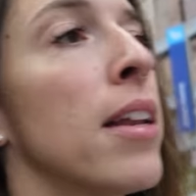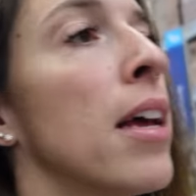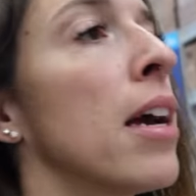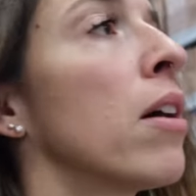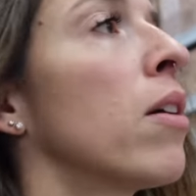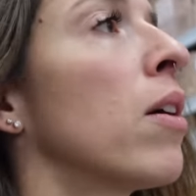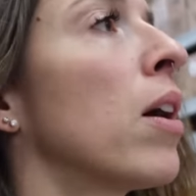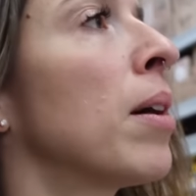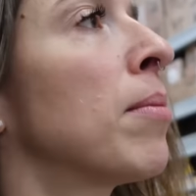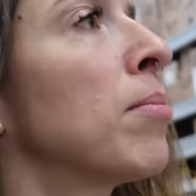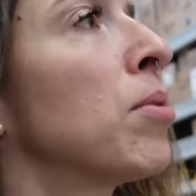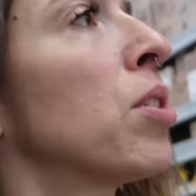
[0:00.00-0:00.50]

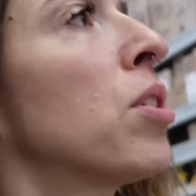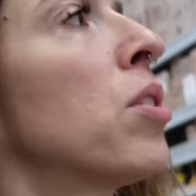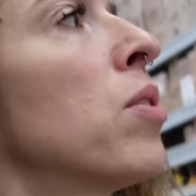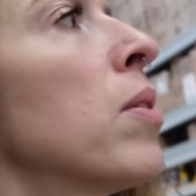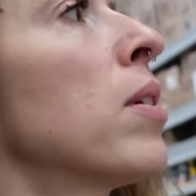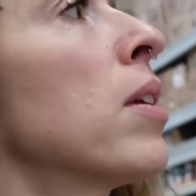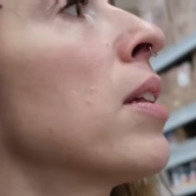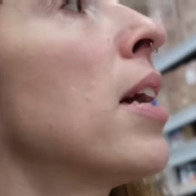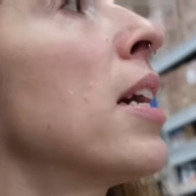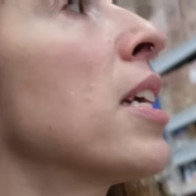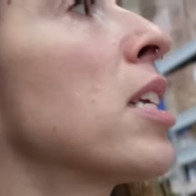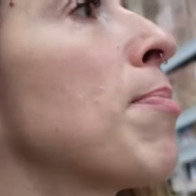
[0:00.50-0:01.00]
Now I'm just
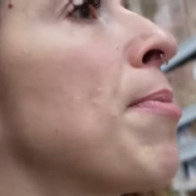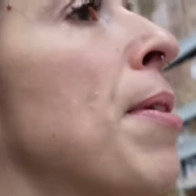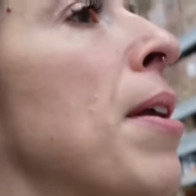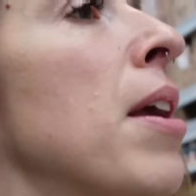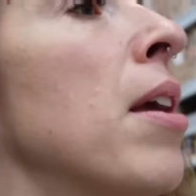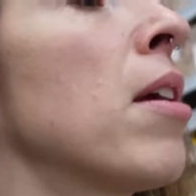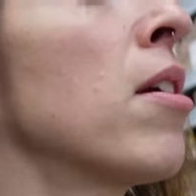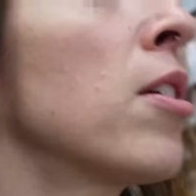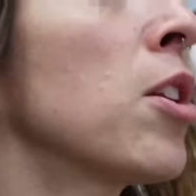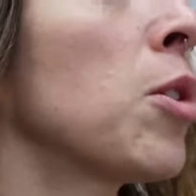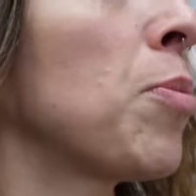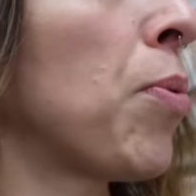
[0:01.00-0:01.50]
doing last minute
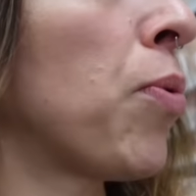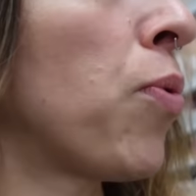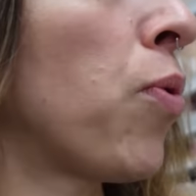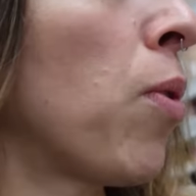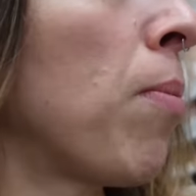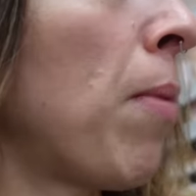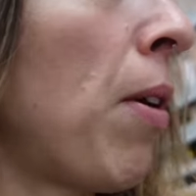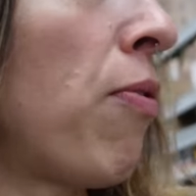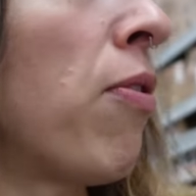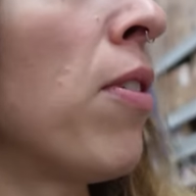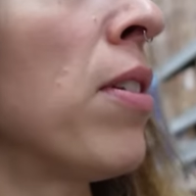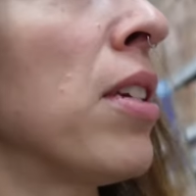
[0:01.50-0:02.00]
errands before
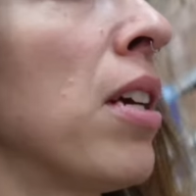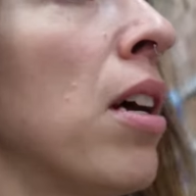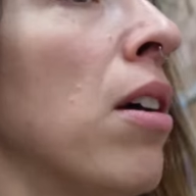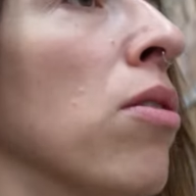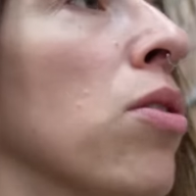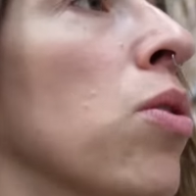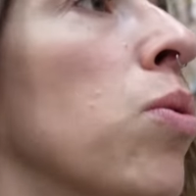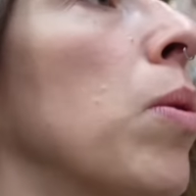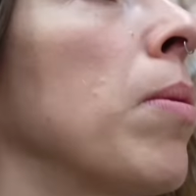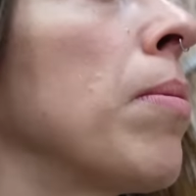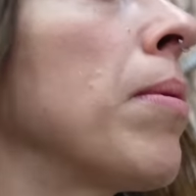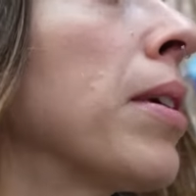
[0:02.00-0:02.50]
my friend's
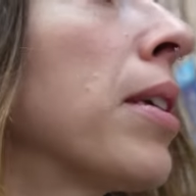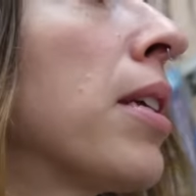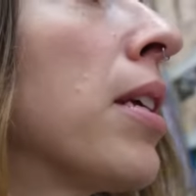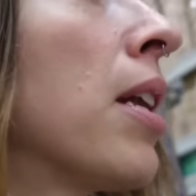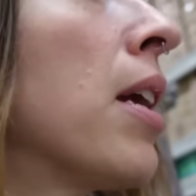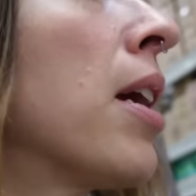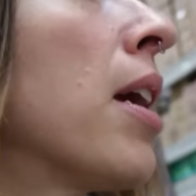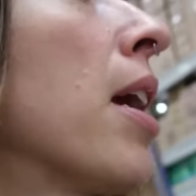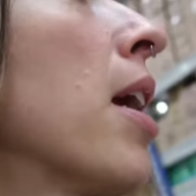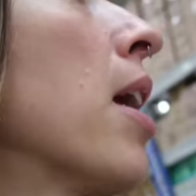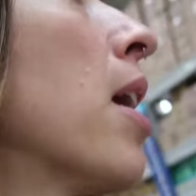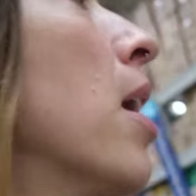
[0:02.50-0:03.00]
housewarming
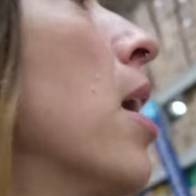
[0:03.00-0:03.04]
tonight.